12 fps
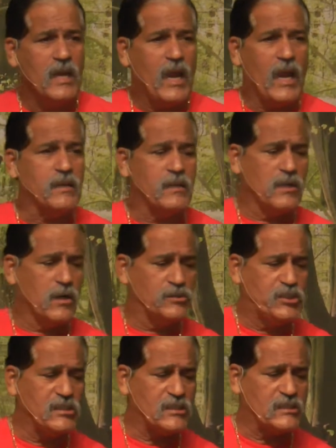And, you know,
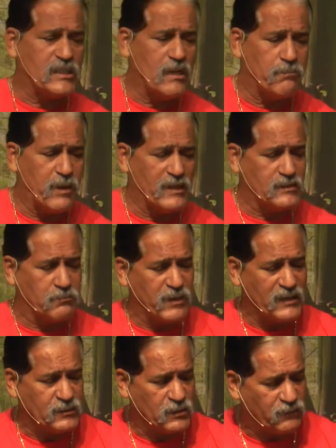Jesus said it best,
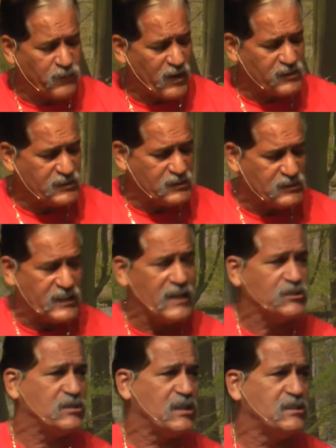best to the Pharisees and
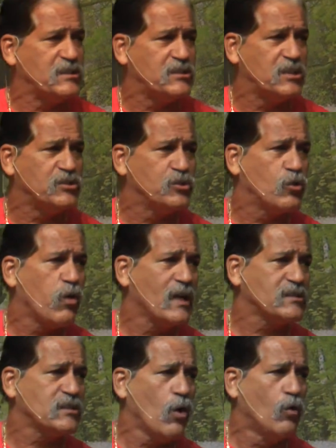Sadducees. He says, You
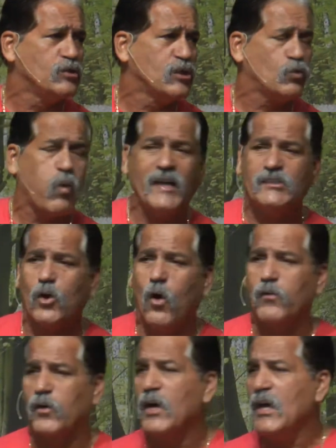cross the ocean twice
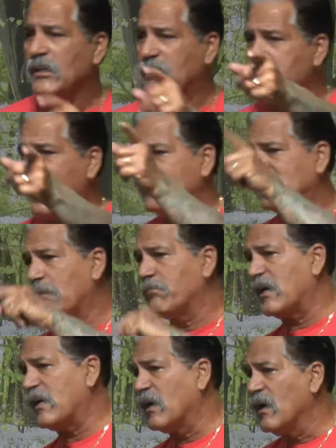over to make
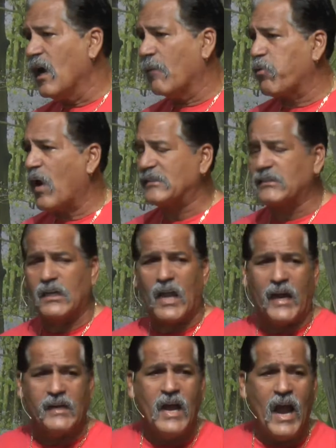somebody a
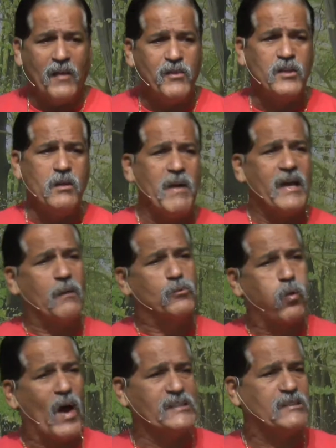proselyte, and then you make them
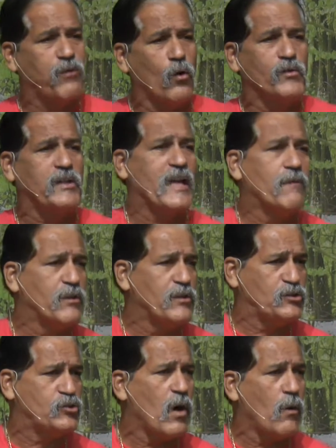twice fold the devil
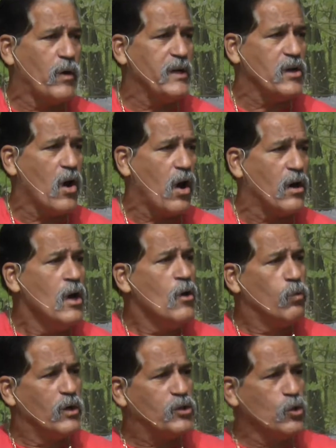that you already are.
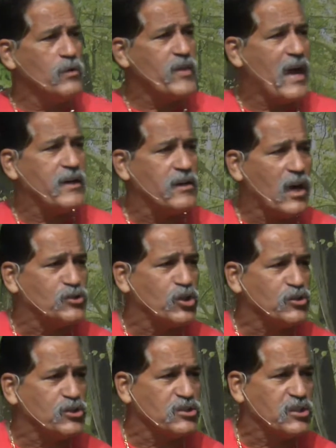We're doing that in our
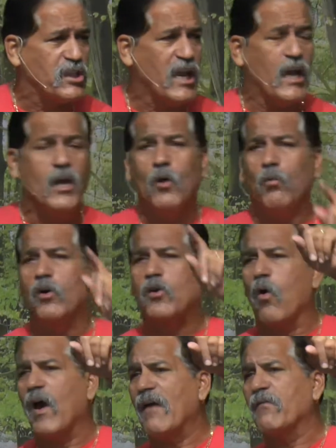churches today. We'll
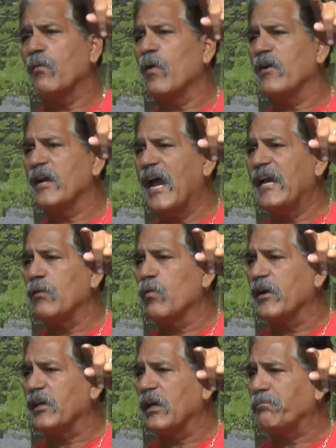go everywhere and
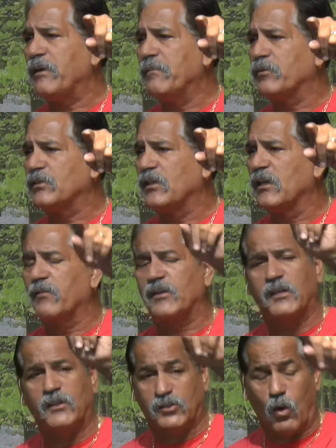anywhere to get people
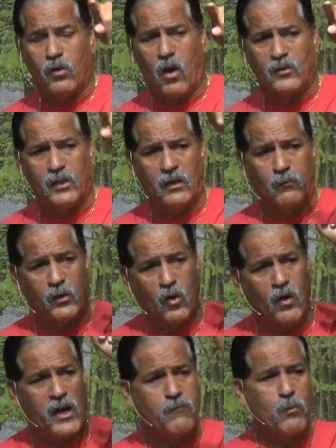delivered, so called delivered,
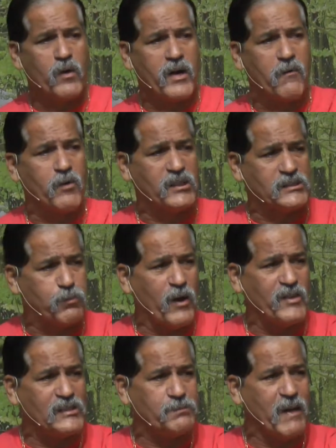going everywhere and ever to
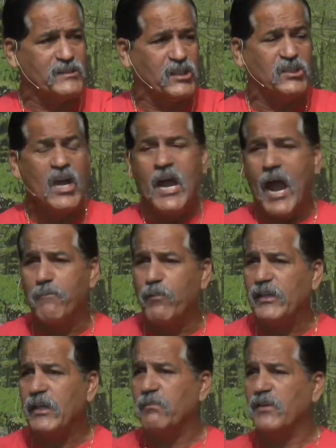spread this message and
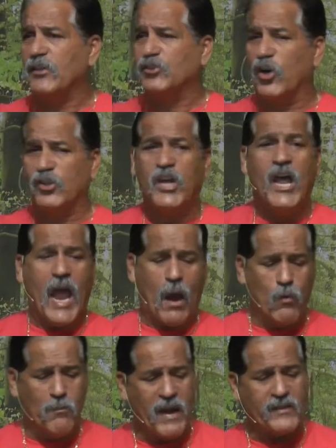bring them in the church,
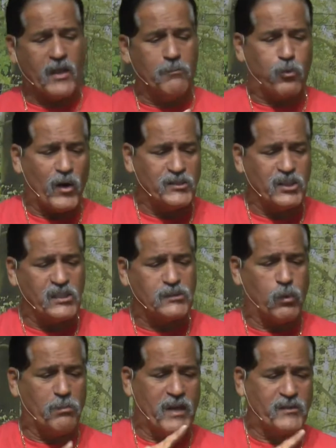and we'll make them
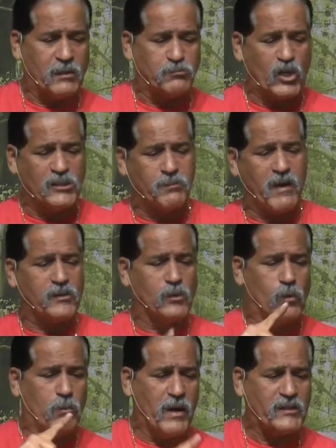prejudiced, we'll make them
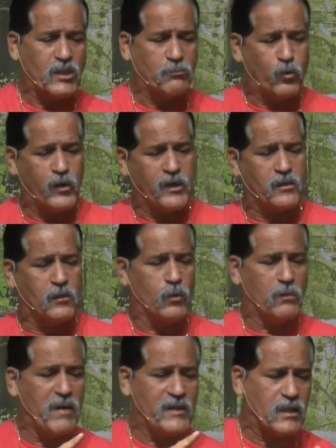judgmental, we'll make them critical,
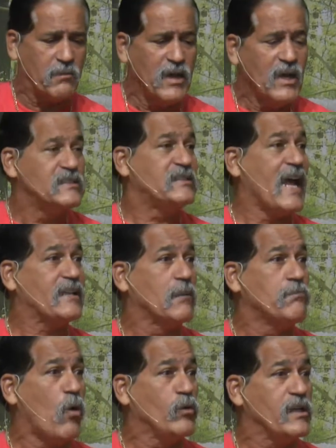we'll make them
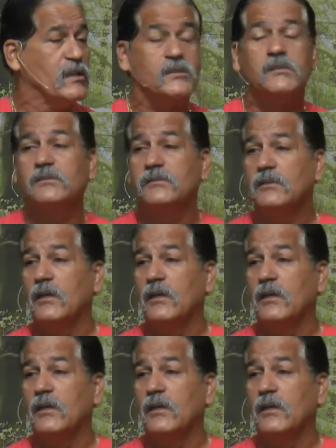sanctimonious,